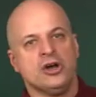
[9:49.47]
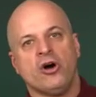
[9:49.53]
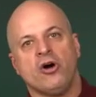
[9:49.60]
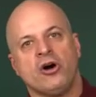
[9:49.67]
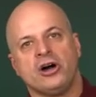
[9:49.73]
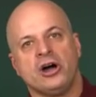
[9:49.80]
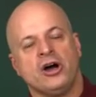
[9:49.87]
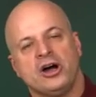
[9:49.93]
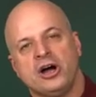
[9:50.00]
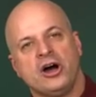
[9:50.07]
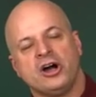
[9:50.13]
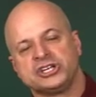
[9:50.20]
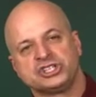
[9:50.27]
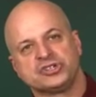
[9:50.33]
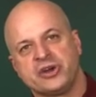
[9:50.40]

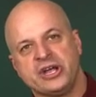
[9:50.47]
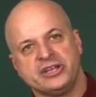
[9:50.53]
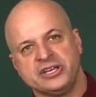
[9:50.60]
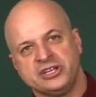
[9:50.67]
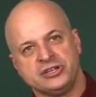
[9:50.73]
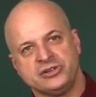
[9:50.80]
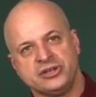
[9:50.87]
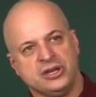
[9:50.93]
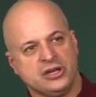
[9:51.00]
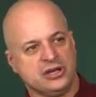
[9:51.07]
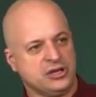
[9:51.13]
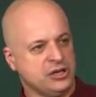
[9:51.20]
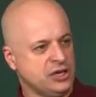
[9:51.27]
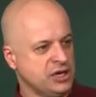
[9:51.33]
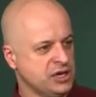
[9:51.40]
Australian
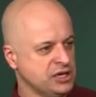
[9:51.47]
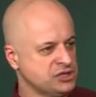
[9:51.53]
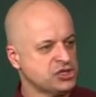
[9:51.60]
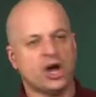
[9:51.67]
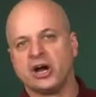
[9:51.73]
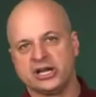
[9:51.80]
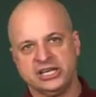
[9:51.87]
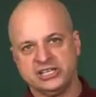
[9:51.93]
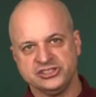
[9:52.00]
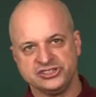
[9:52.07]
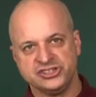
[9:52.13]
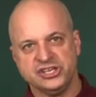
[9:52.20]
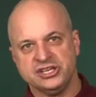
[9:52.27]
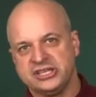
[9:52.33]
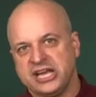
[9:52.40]

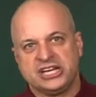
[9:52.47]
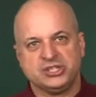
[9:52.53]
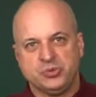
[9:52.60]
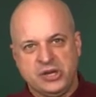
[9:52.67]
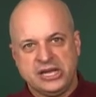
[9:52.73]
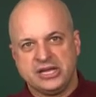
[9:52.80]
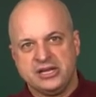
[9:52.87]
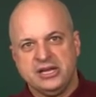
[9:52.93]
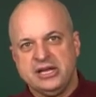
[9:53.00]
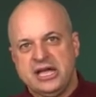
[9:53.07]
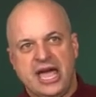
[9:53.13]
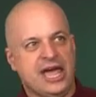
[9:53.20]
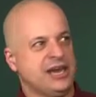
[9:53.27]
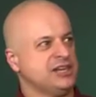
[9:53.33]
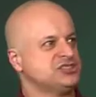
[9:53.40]
donkeys next week,
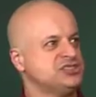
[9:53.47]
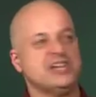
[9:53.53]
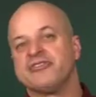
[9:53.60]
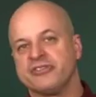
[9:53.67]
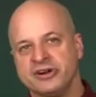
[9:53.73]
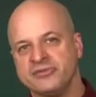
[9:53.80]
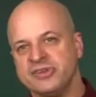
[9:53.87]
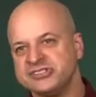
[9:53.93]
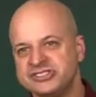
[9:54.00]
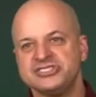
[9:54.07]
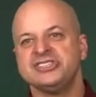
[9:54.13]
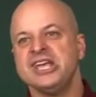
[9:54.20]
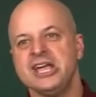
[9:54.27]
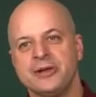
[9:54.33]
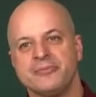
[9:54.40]
and it's different. It's the
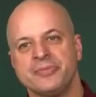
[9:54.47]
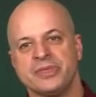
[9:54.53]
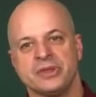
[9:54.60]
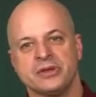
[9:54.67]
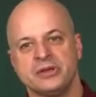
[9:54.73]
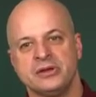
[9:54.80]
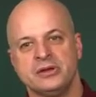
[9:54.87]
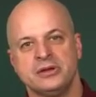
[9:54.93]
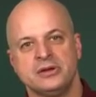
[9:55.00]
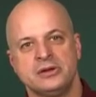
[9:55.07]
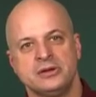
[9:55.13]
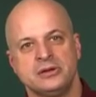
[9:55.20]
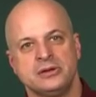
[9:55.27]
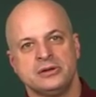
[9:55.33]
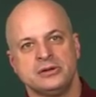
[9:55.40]
same.
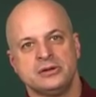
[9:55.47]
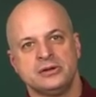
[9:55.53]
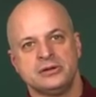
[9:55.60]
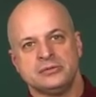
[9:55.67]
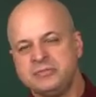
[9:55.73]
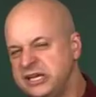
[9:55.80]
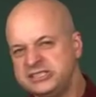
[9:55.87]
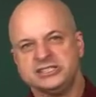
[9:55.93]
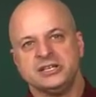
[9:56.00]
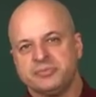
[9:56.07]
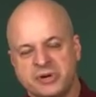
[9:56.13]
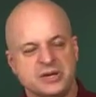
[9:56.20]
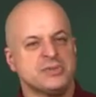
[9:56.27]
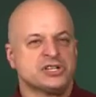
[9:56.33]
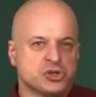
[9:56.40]
Basically,
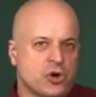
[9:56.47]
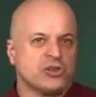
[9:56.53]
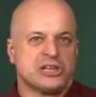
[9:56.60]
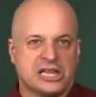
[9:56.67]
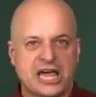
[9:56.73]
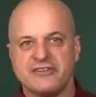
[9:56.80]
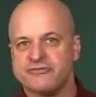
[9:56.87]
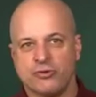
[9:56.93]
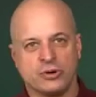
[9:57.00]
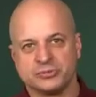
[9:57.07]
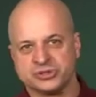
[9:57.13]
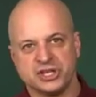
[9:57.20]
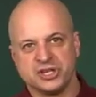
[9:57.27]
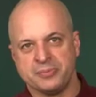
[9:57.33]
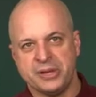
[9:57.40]
pretty much all the life
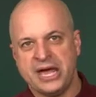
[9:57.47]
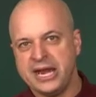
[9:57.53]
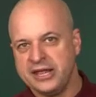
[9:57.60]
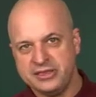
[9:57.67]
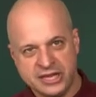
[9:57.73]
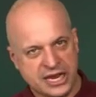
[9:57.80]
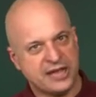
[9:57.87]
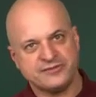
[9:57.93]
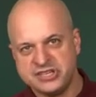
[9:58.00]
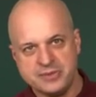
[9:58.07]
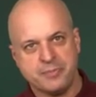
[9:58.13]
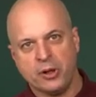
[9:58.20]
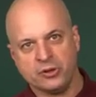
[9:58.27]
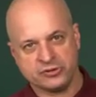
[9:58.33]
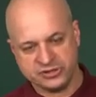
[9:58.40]
forms on the planet that have
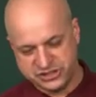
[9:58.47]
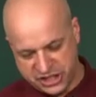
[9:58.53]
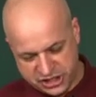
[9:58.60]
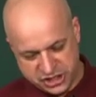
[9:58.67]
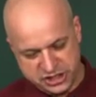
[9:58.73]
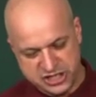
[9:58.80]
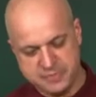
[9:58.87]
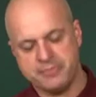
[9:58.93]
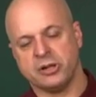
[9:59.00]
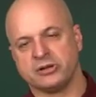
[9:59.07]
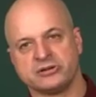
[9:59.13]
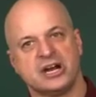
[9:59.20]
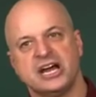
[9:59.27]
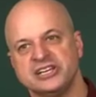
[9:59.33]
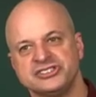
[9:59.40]
depolarization
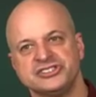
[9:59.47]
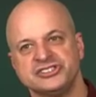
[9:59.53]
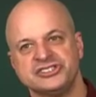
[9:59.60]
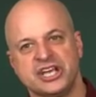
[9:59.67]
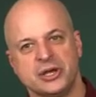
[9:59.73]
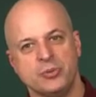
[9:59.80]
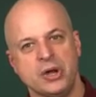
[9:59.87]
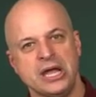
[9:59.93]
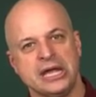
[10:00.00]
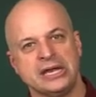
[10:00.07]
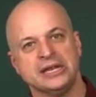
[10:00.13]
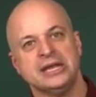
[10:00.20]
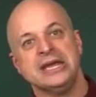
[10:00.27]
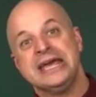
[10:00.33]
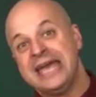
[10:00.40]
depolarize in the same way.
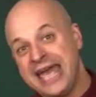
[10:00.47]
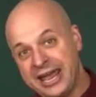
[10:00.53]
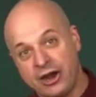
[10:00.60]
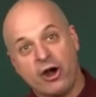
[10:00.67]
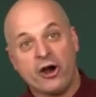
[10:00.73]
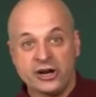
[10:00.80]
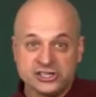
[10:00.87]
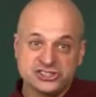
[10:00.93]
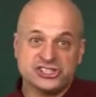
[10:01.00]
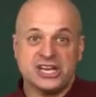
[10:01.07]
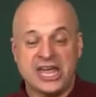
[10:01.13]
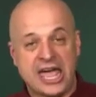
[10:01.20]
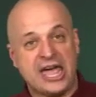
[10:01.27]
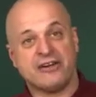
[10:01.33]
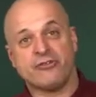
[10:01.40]
And hearts that
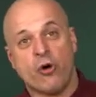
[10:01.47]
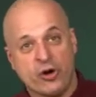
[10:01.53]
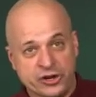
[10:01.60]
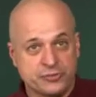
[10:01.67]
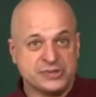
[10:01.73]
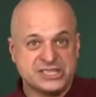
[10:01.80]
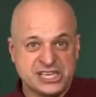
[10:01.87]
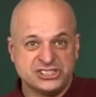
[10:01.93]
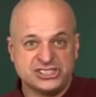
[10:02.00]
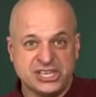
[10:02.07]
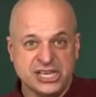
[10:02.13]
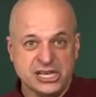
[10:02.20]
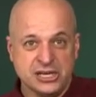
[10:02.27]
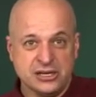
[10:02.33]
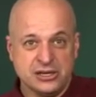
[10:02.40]
have
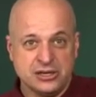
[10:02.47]
automaticity,